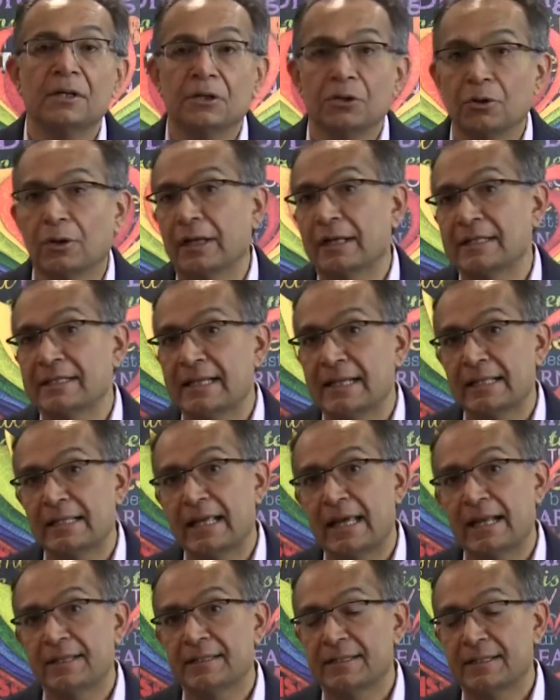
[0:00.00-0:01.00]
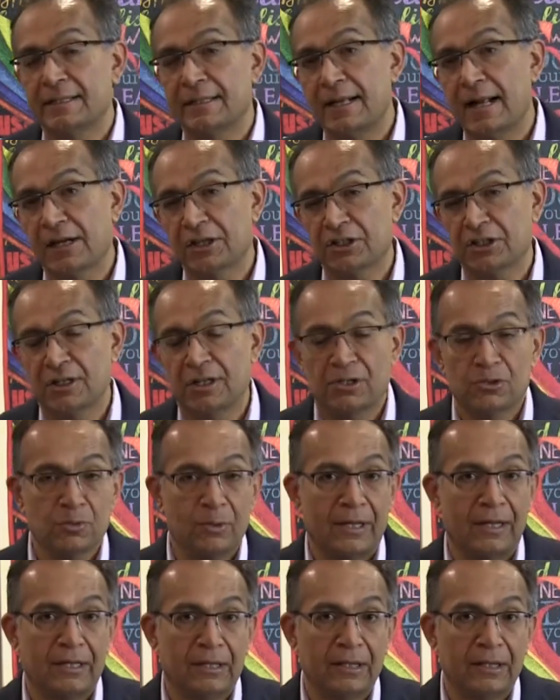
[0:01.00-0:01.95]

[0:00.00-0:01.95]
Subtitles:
you can take that as a deduction as well.